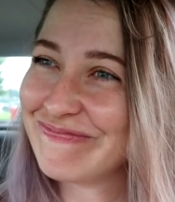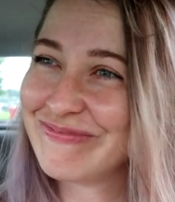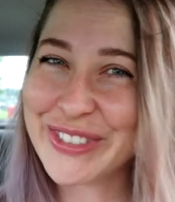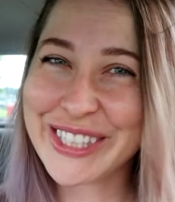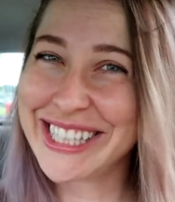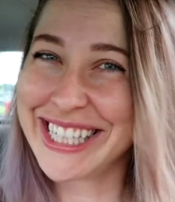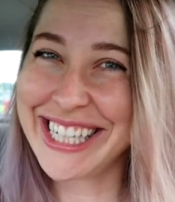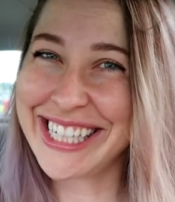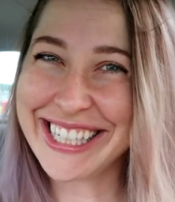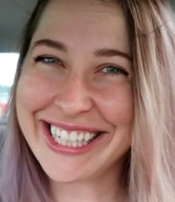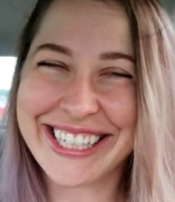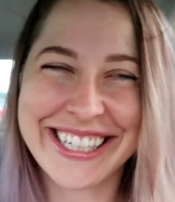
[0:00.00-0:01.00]
we'll see.
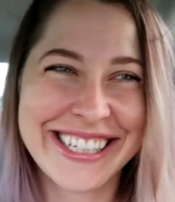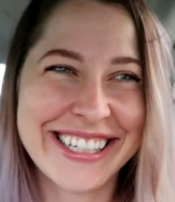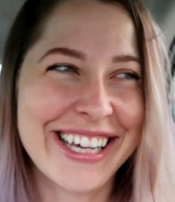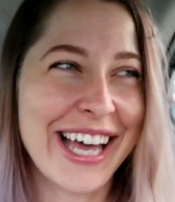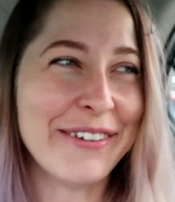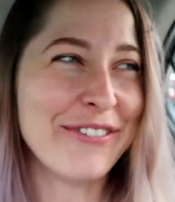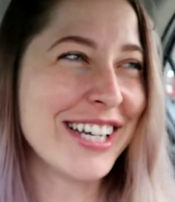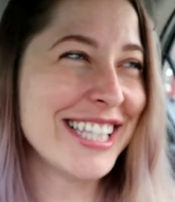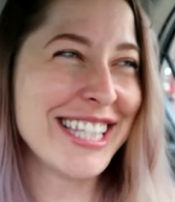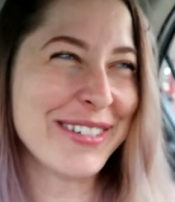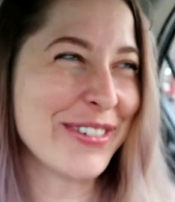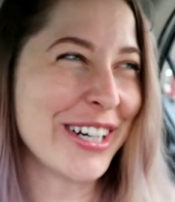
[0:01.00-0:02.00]
I'll find
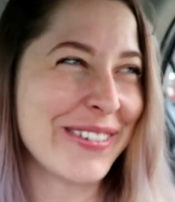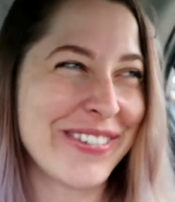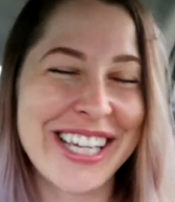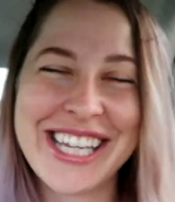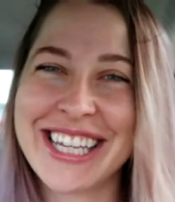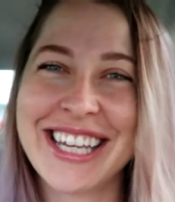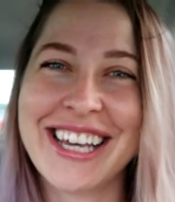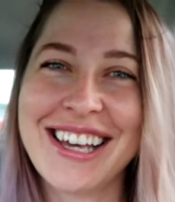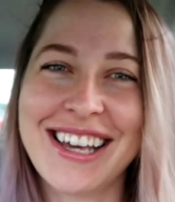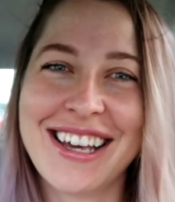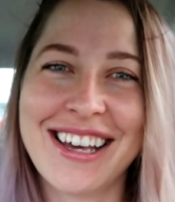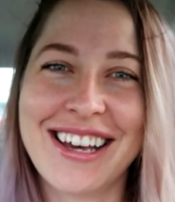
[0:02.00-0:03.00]
somewhere to be.
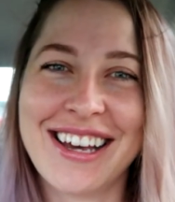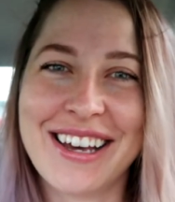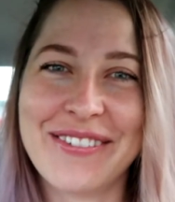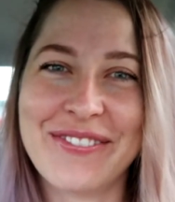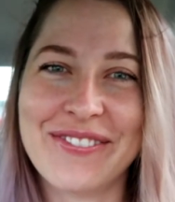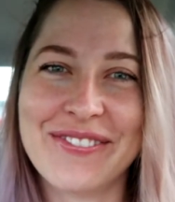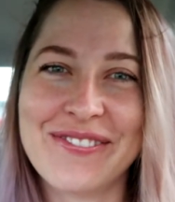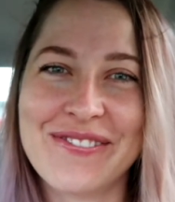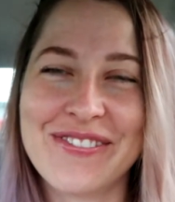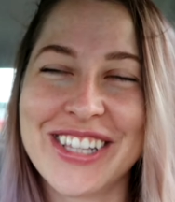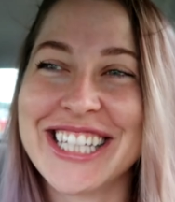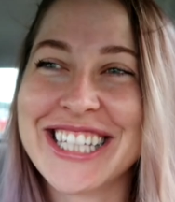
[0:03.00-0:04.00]

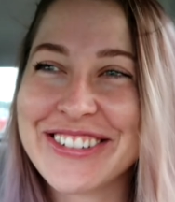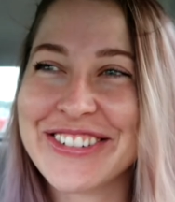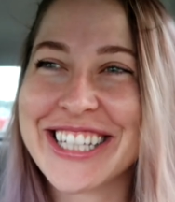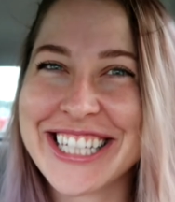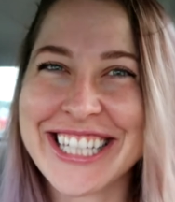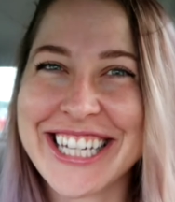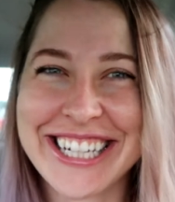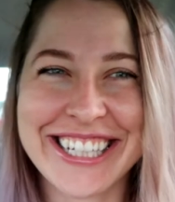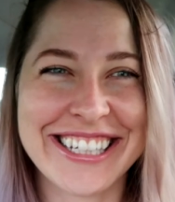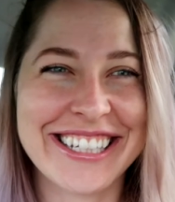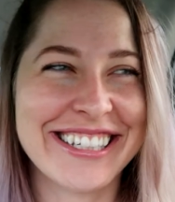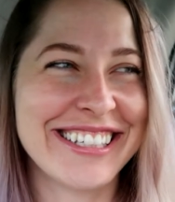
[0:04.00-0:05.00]
But this is really
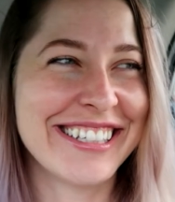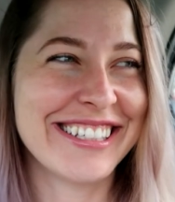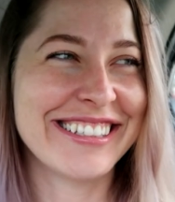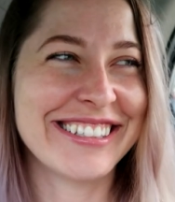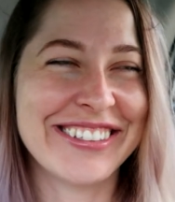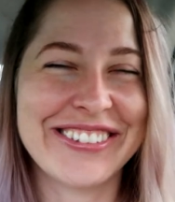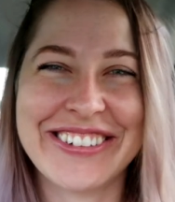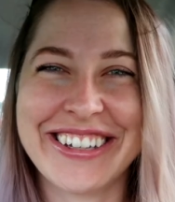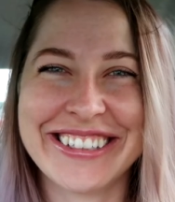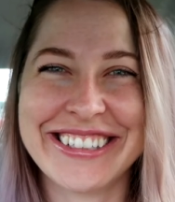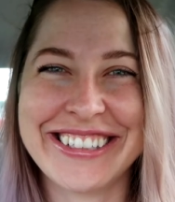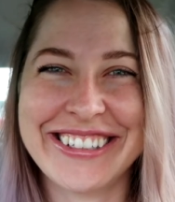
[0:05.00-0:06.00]
exciting. So
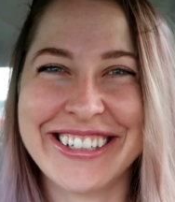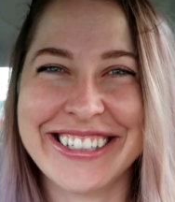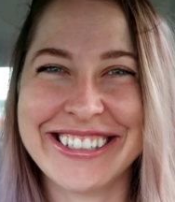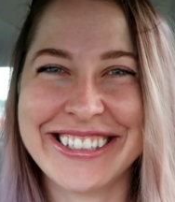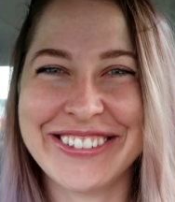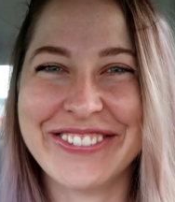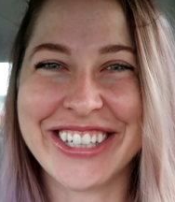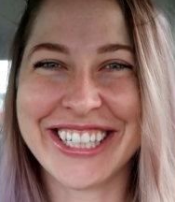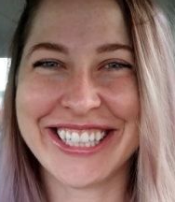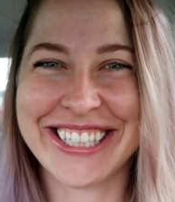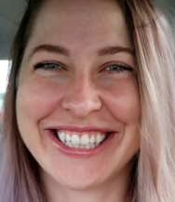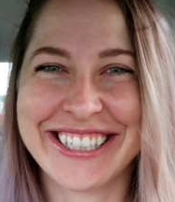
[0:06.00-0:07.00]
I'll see you guys in a little bit.